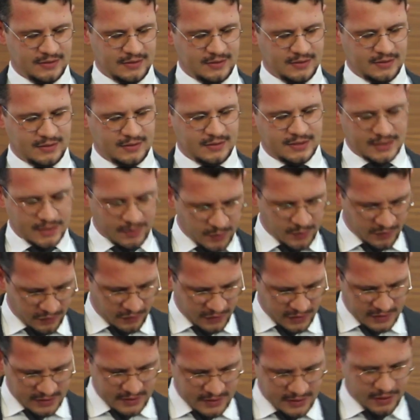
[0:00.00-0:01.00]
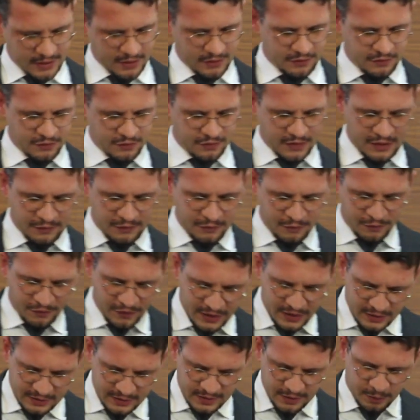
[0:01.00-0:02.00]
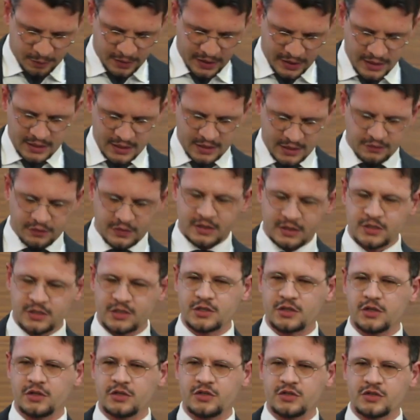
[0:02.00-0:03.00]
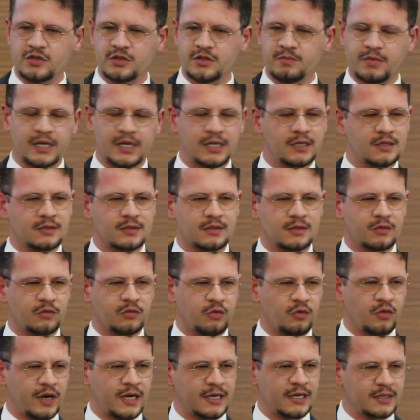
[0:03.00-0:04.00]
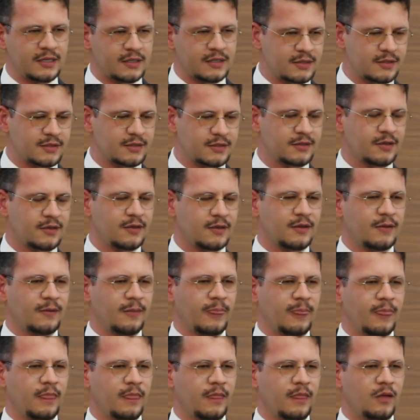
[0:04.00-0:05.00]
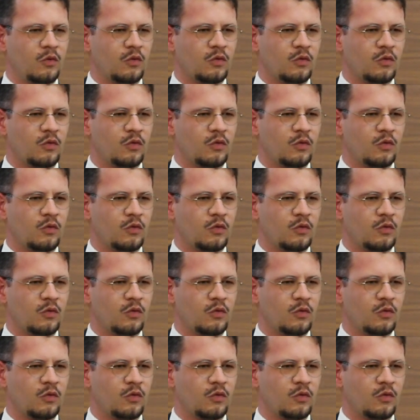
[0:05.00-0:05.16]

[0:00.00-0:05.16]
Some of us here have, have felt the pain of exclusion based on race or